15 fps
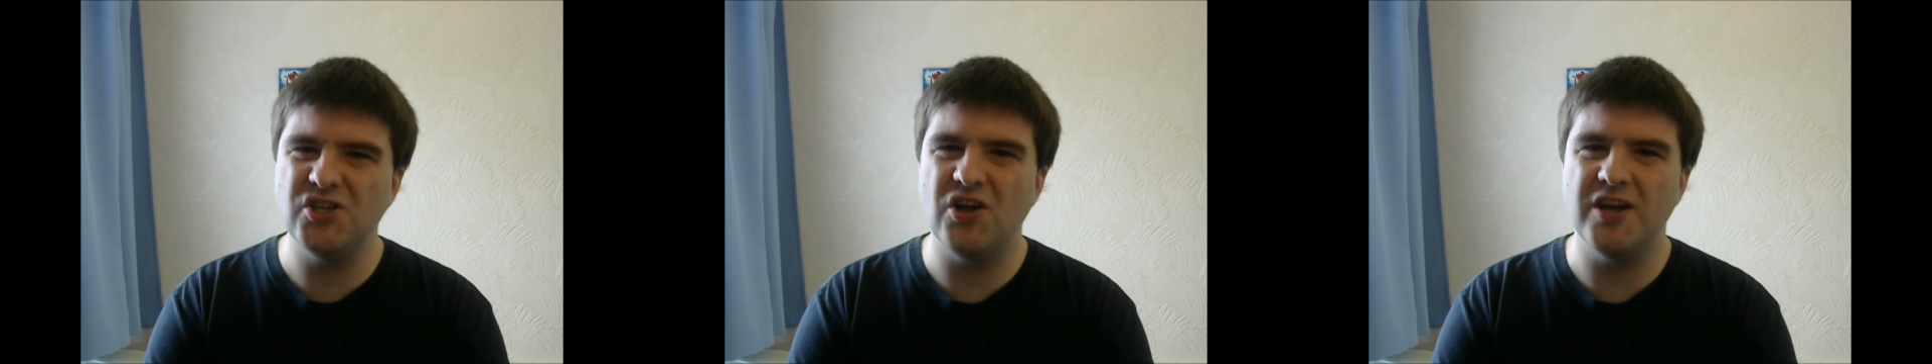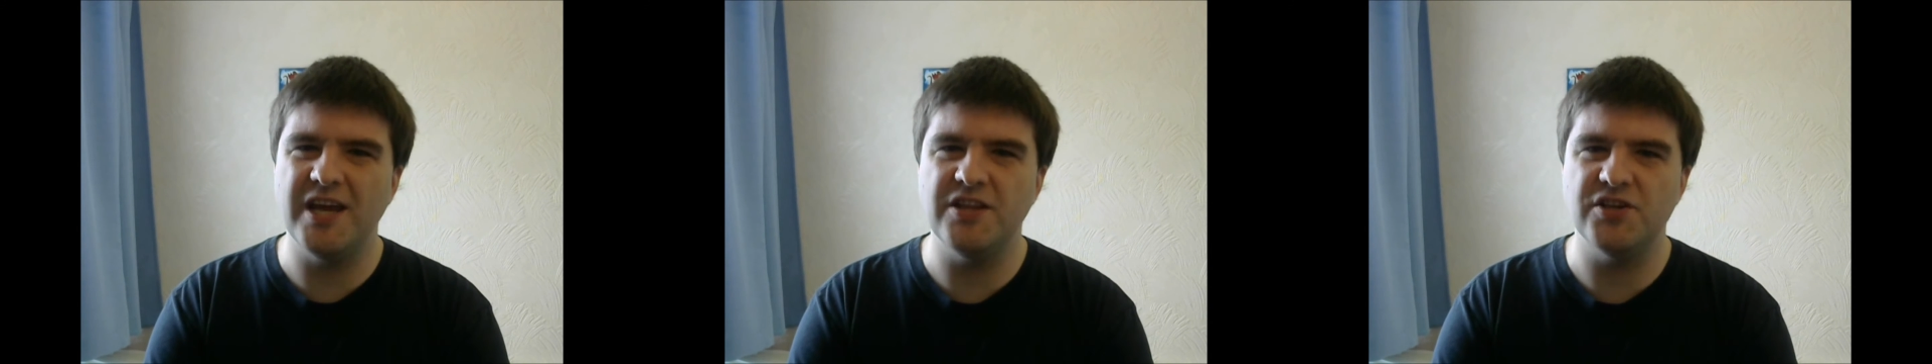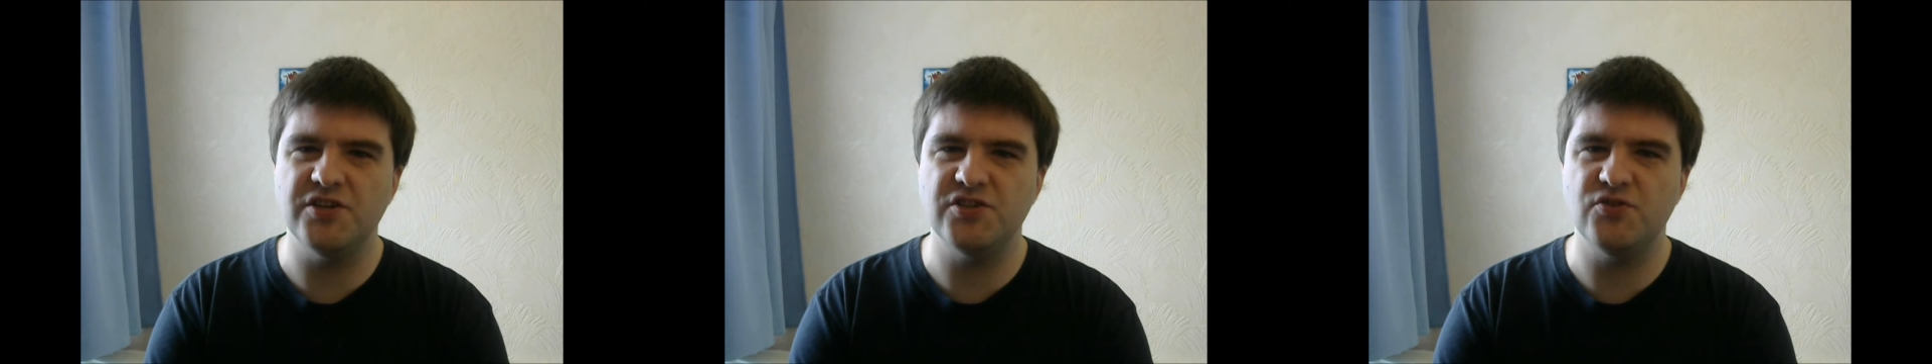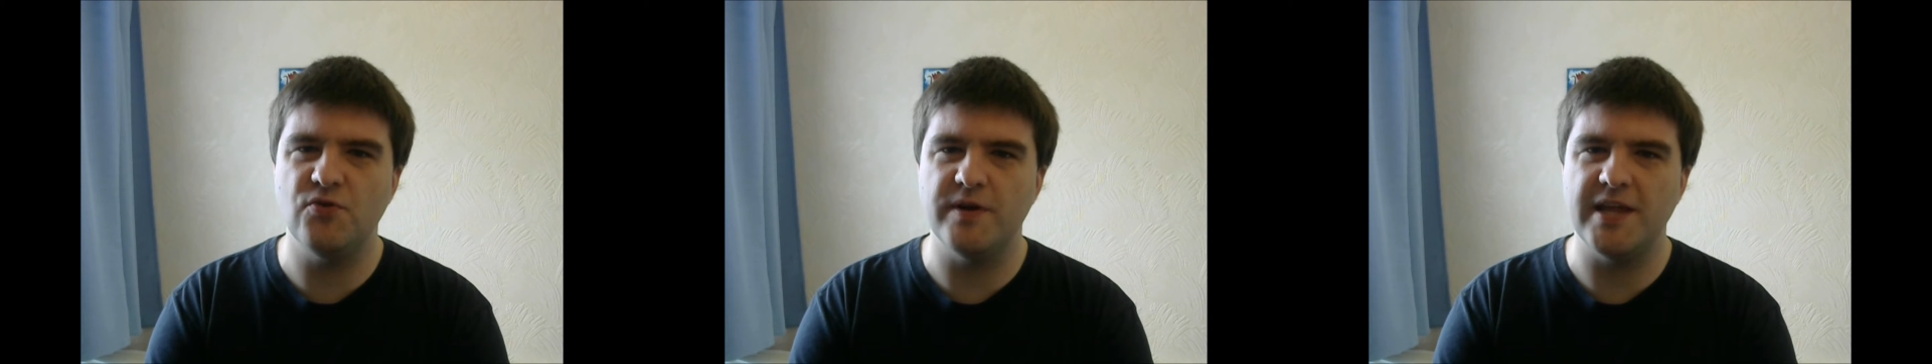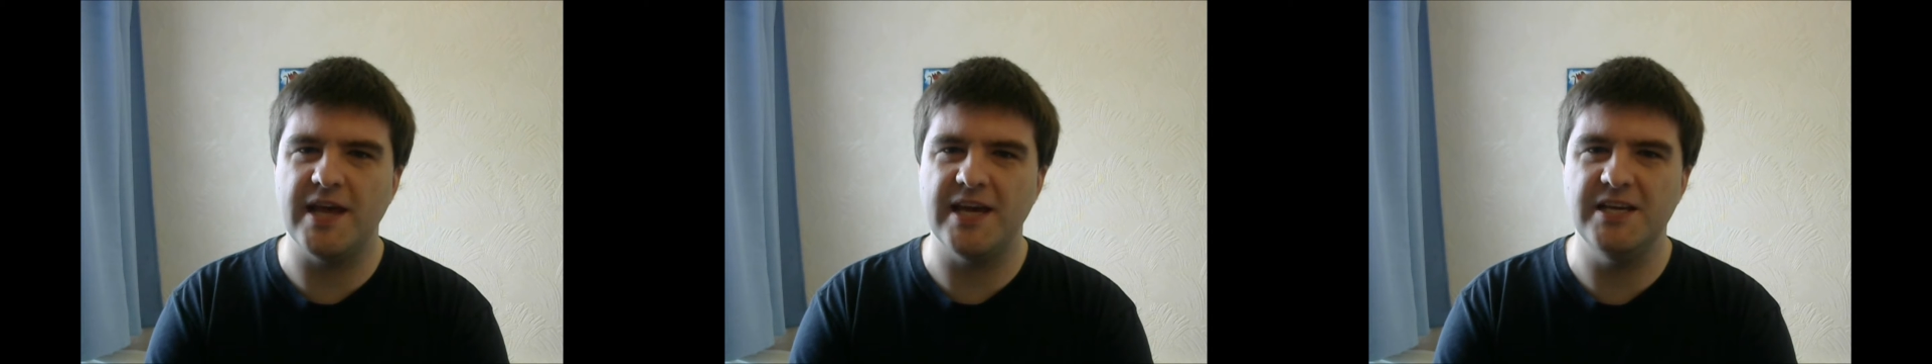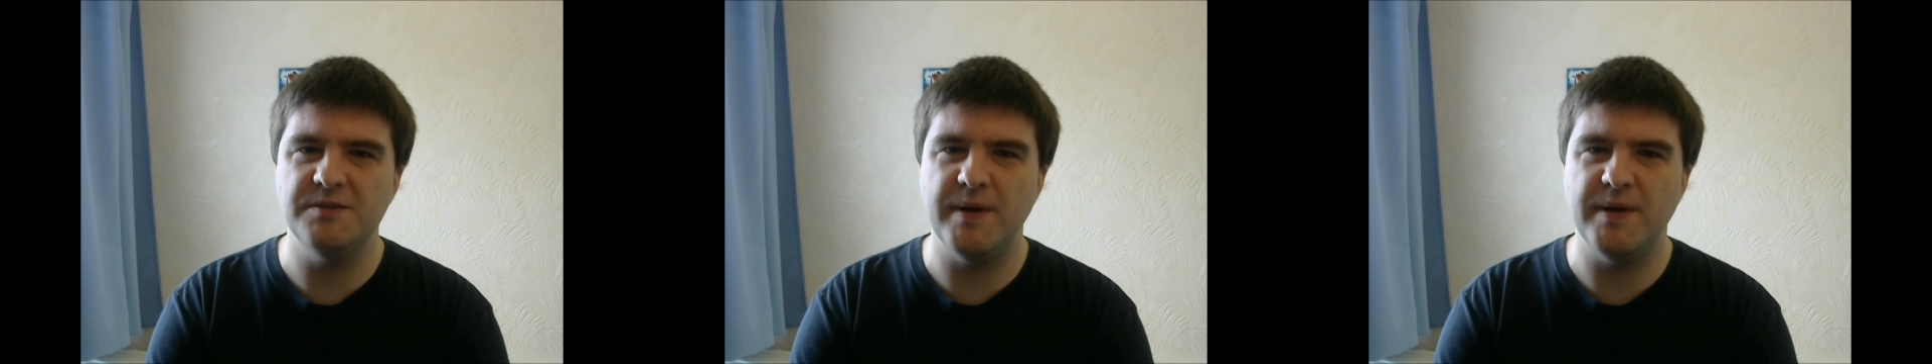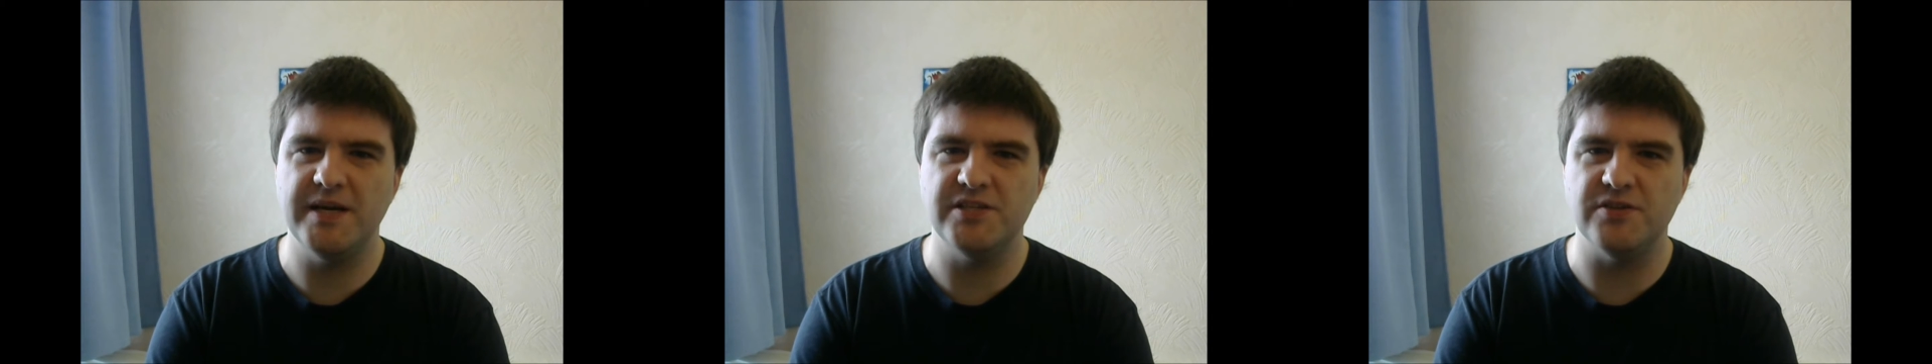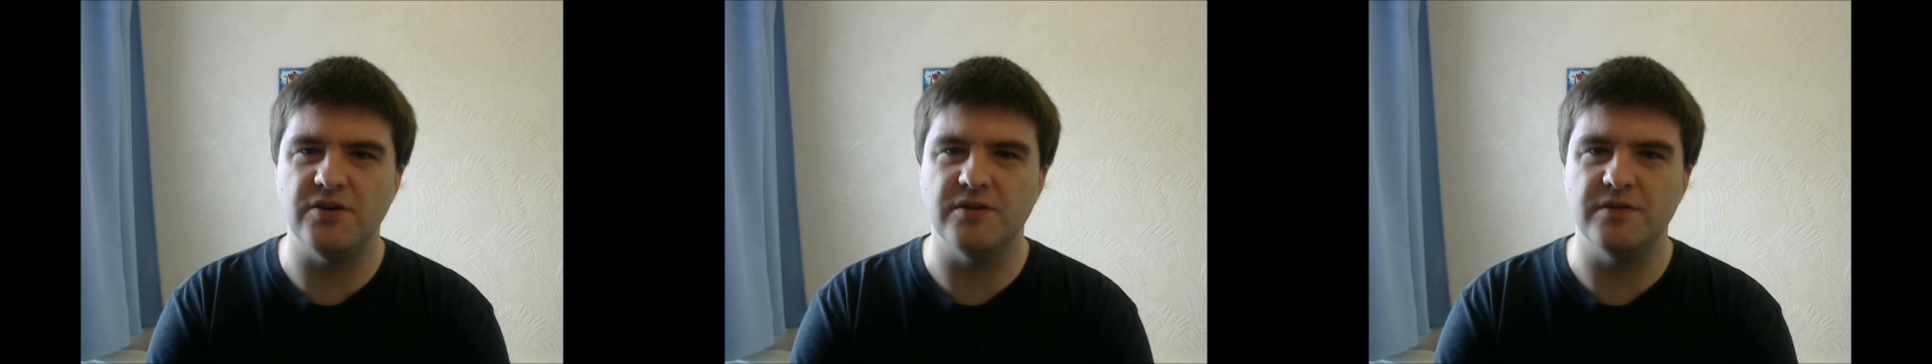like in the story that he's
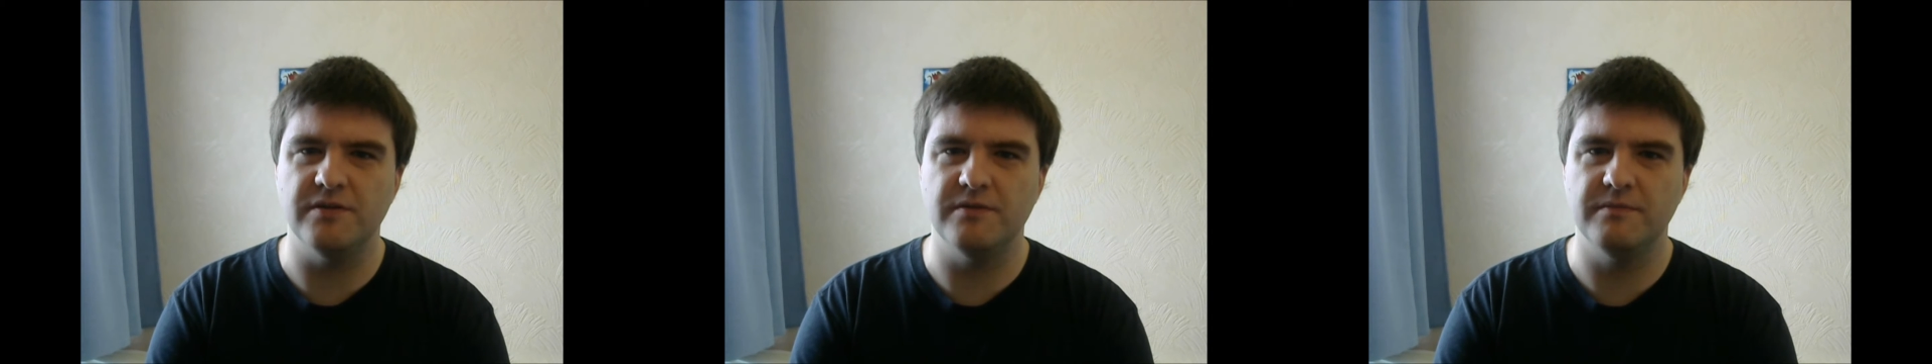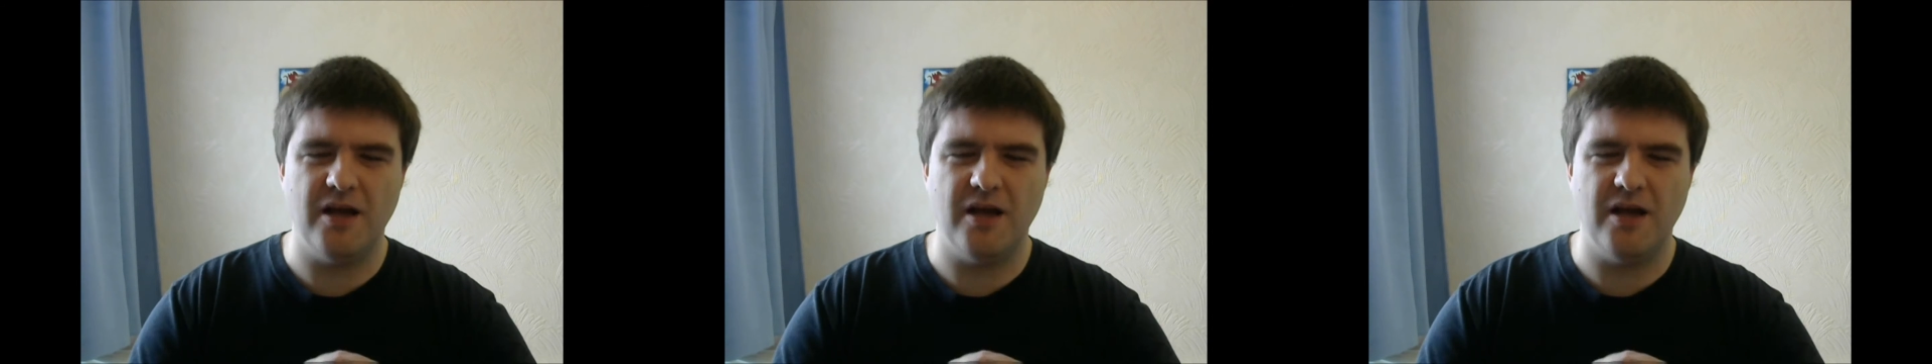based on.